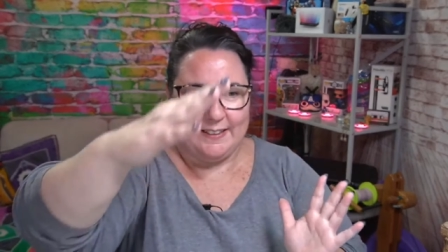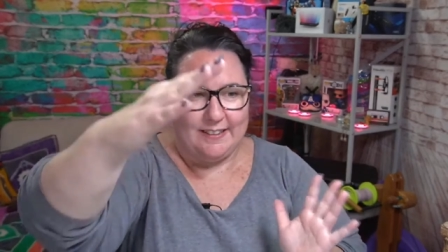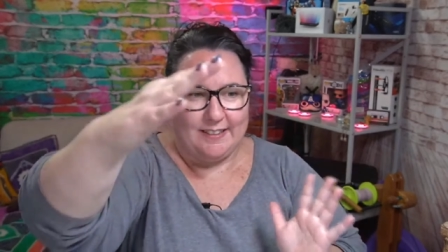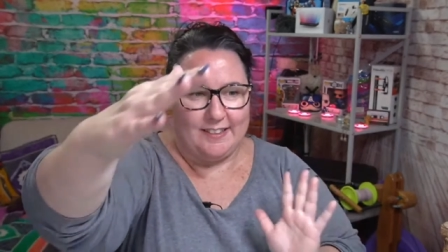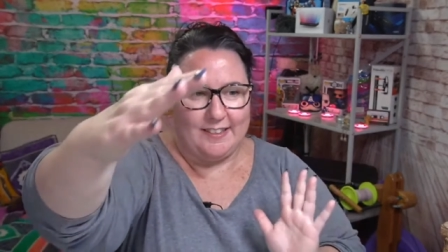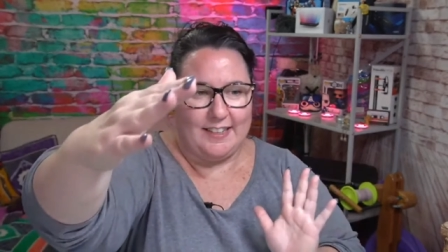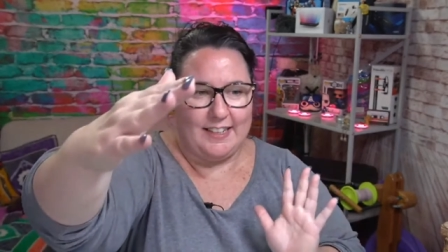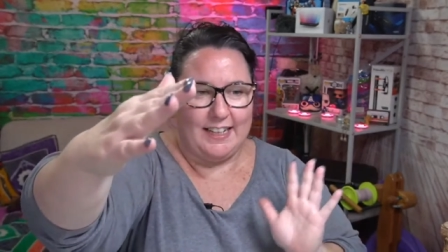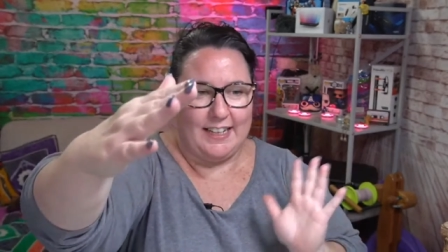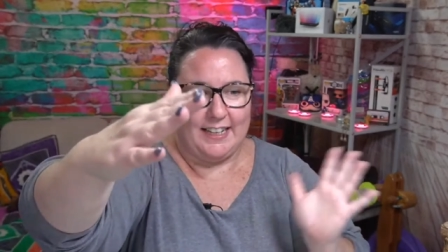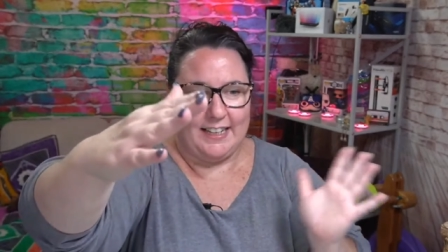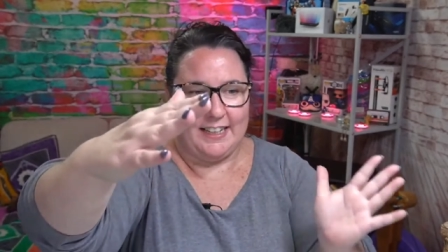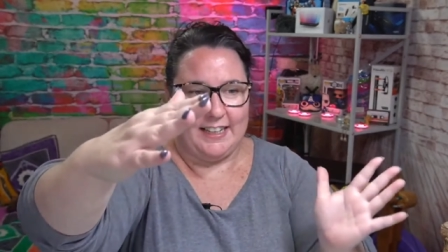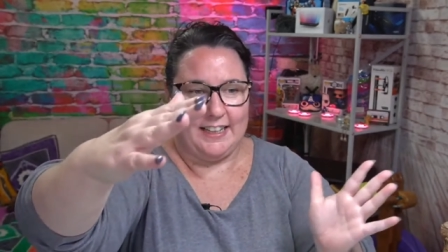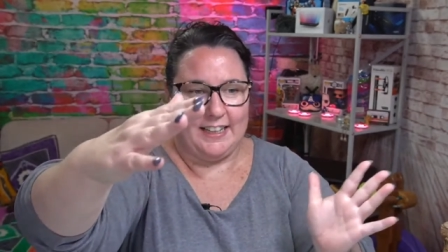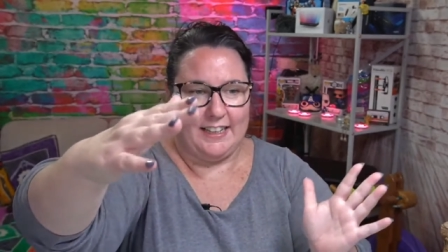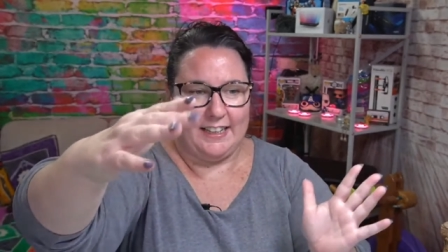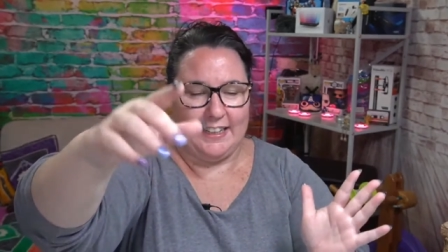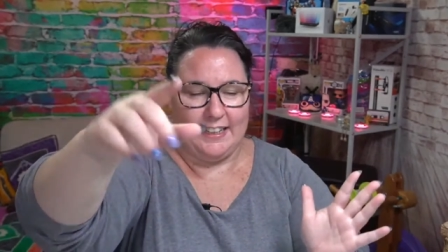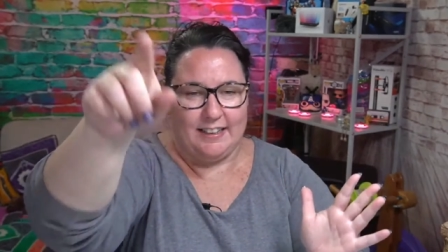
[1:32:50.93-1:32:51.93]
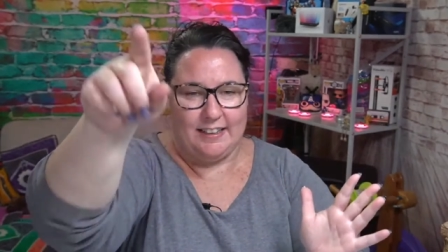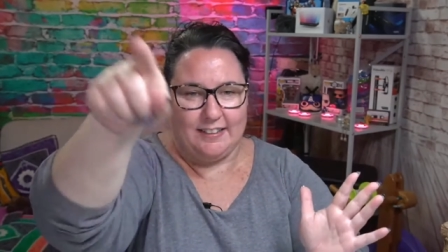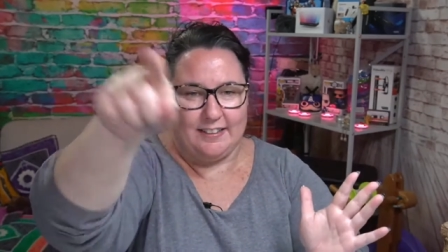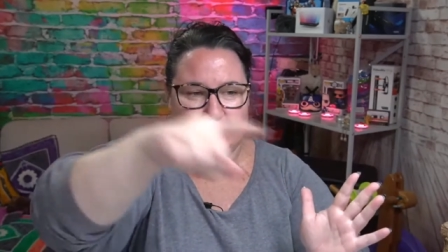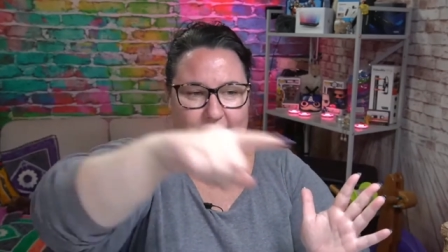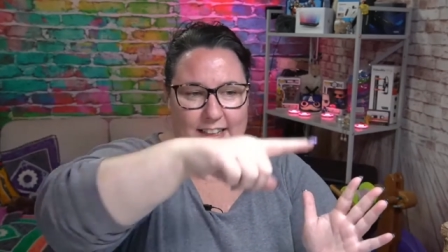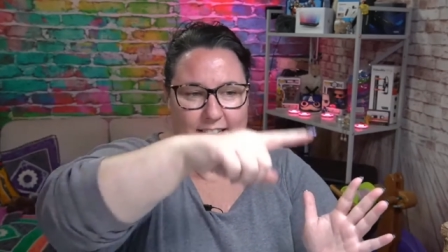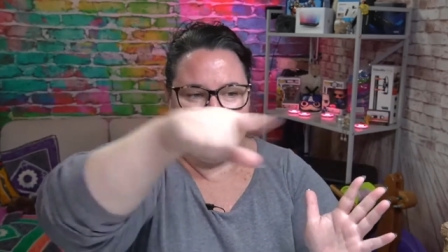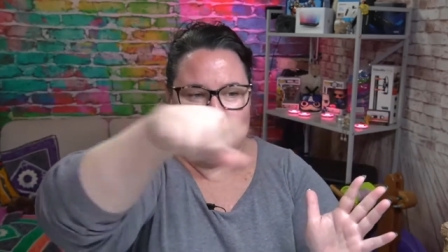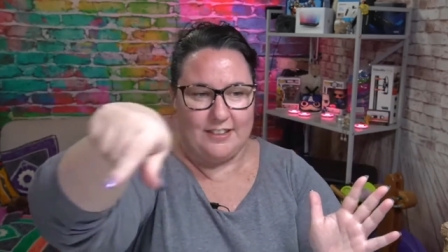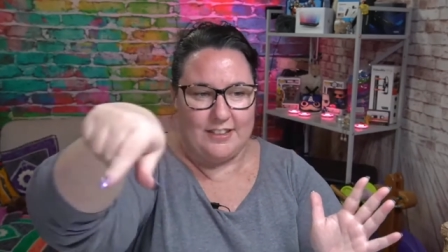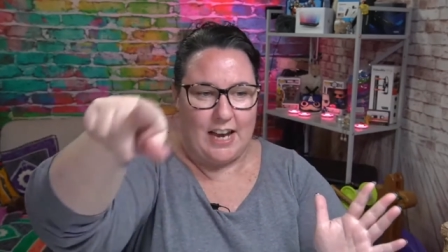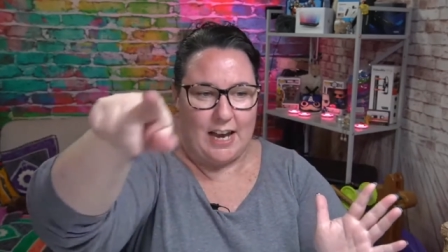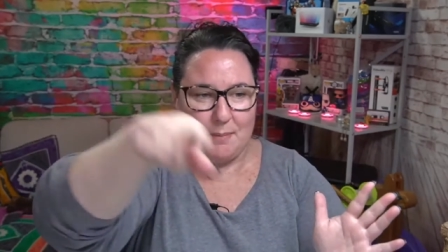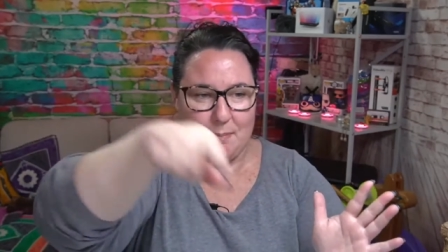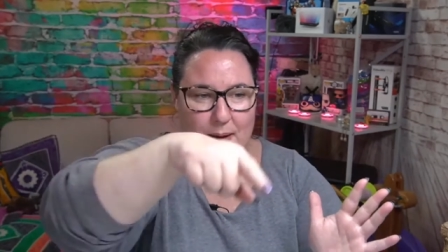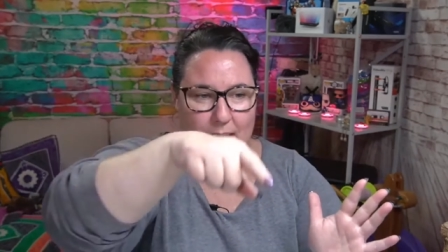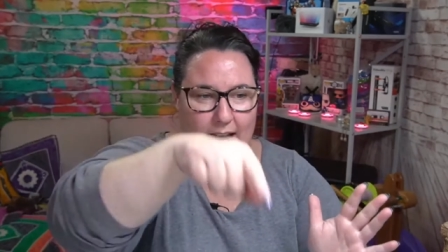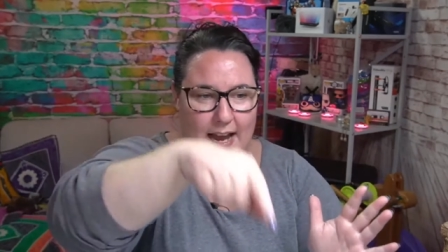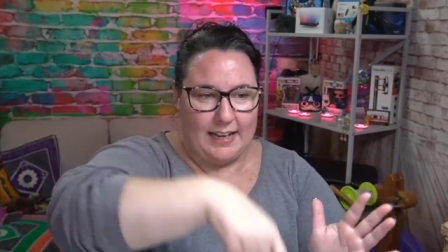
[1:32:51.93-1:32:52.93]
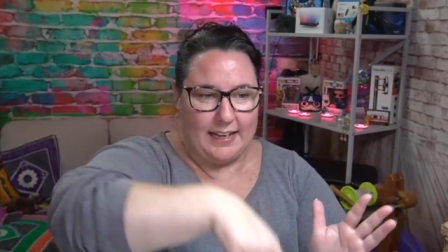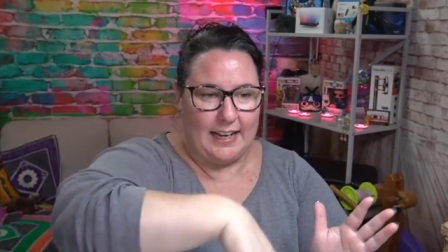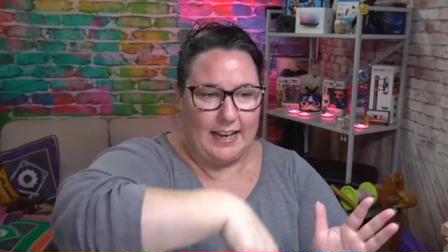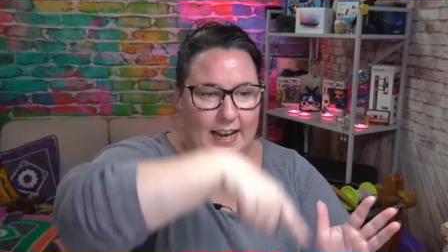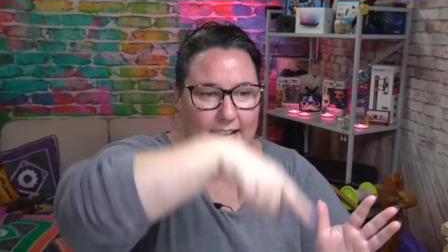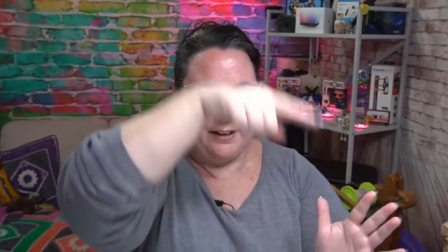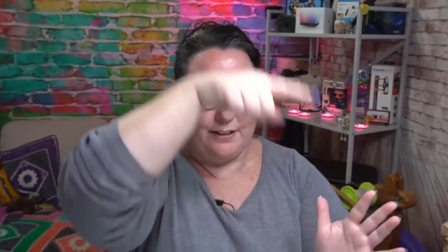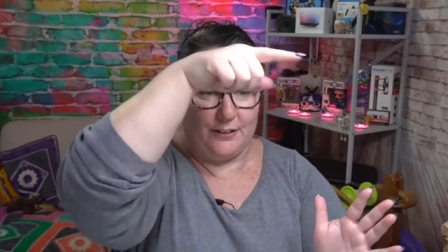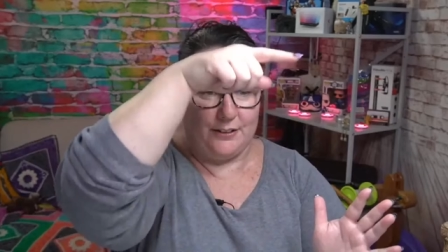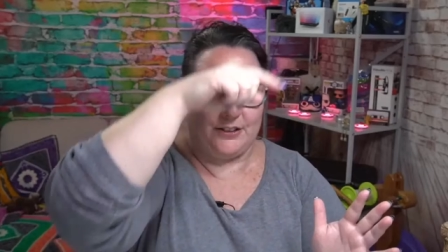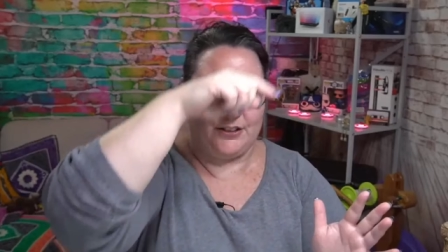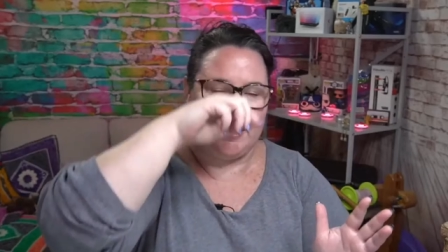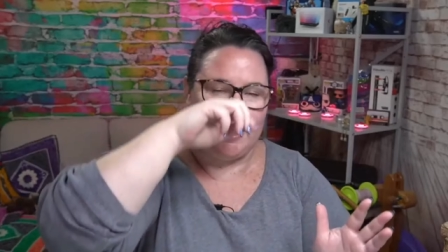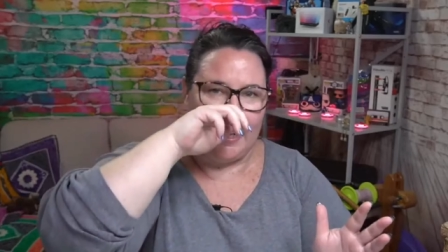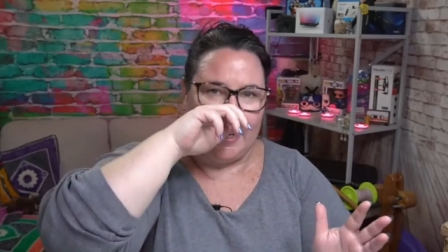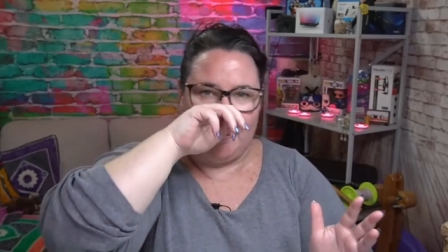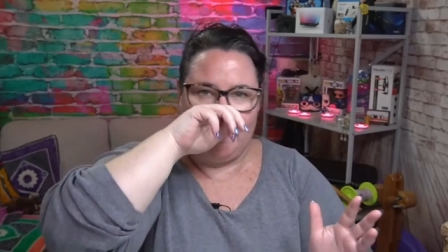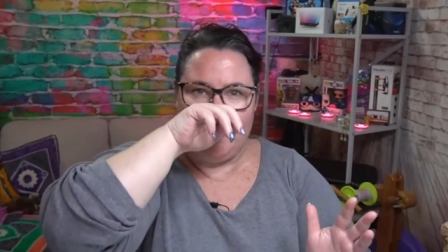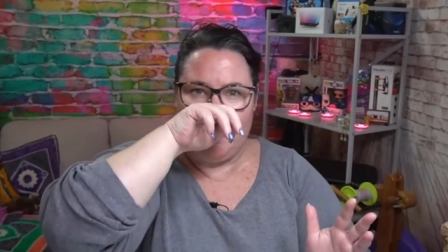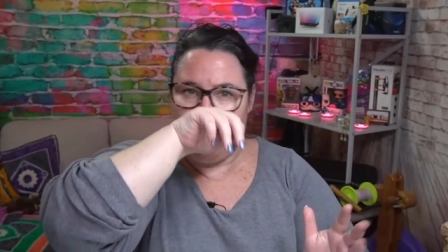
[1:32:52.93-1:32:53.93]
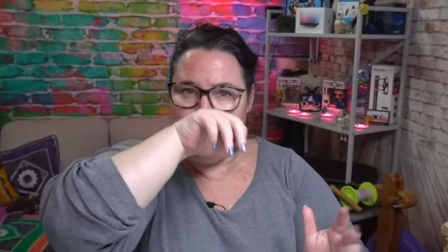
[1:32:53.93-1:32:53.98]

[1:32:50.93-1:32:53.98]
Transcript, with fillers: T T shape and L shape